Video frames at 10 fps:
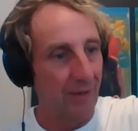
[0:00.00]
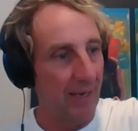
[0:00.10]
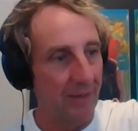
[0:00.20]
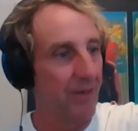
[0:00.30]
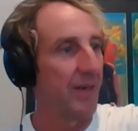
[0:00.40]

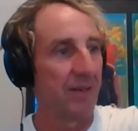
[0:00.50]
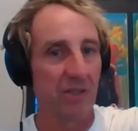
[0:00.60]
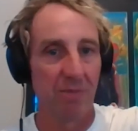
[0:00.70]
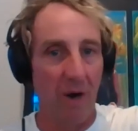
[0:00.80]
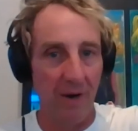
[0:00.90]
and you get
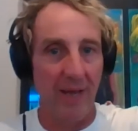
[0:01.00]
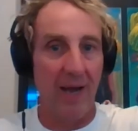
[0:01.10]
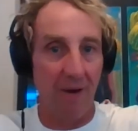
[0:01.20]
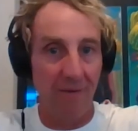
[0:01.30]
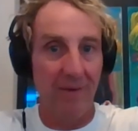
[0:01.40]
your Smaart
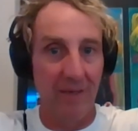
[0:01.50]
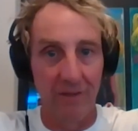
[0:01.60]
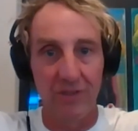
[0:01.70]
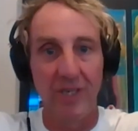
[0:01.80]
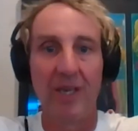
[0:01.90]
out
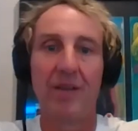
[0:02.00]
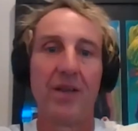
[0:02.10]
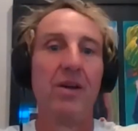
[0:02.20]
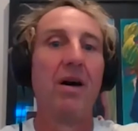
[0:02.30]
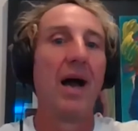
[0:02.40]
and you see
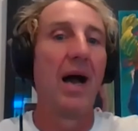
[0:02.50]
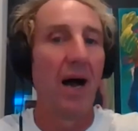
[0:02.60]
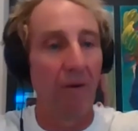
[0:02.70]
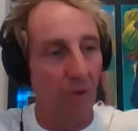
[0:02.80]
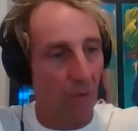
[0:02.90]
that you
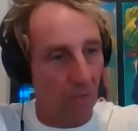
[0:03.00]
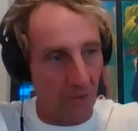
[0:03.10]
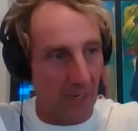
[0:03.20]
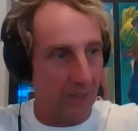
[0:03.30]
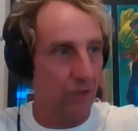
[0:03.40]
have a
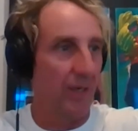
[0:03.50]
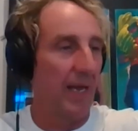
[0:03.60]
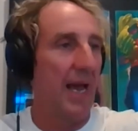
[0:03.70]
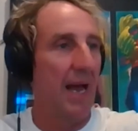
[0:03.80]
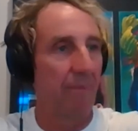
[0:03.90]
reflection
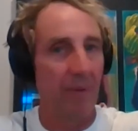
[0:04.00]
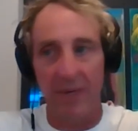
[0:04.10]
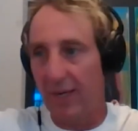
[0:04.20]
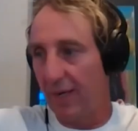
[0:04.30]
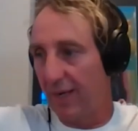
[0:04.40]

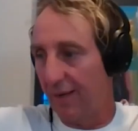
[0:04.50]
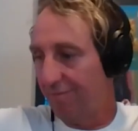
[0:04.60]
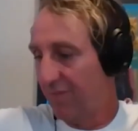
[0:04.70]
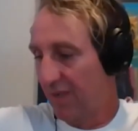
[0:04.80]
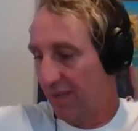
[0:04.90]
happening
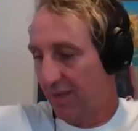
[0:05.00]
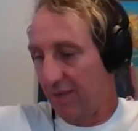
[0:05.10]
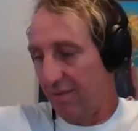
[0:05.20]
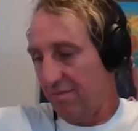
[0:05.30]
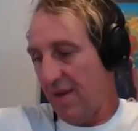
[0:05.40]
at
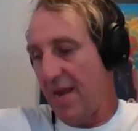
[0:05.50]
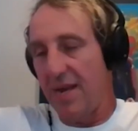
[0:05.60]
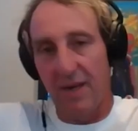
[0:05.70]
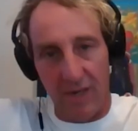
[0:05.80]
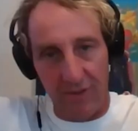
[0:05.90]

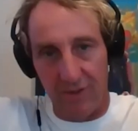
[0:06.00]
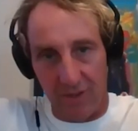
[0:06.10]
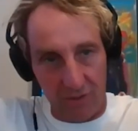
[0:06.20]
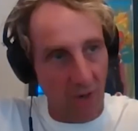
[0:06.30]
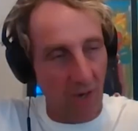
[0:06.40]

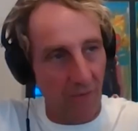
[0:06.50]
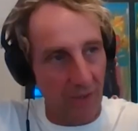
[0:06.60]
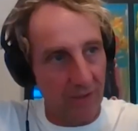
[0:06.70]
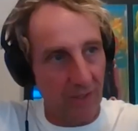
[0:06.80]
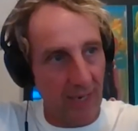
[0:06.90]
800 or
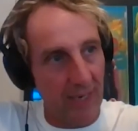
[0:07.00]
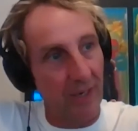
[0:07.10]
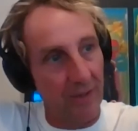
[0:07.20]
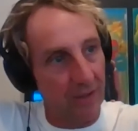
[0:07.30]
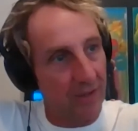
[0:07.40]
1200,
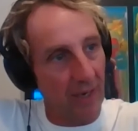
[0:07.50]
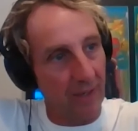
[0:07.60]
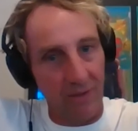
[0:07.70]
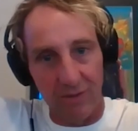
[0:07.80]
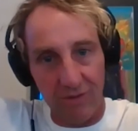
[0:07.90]
800
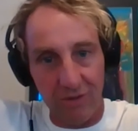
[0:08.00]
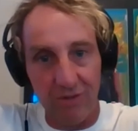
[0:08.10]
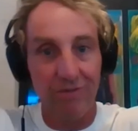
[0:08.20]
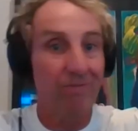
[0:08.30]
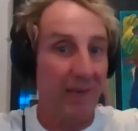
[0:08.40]

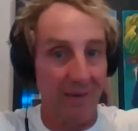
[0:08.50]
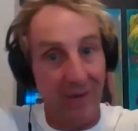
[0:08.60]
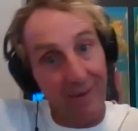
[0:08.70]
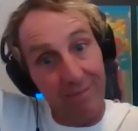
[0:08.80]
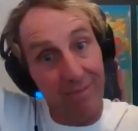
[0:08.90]
cycles, and you
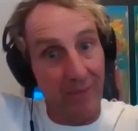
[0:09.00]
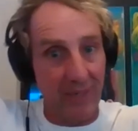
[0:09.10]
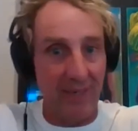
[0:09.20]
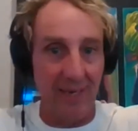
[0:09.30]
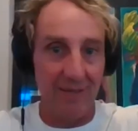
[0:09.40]
get
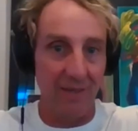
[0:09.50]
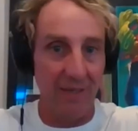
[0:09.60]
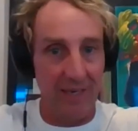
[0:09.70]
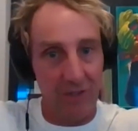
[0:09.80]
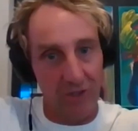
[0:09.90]
big
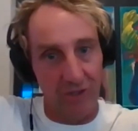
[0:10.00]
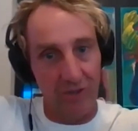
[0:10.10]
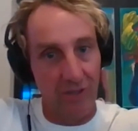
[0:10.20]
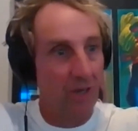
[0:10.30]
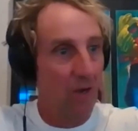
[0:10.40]

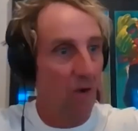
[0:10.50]
cancellations.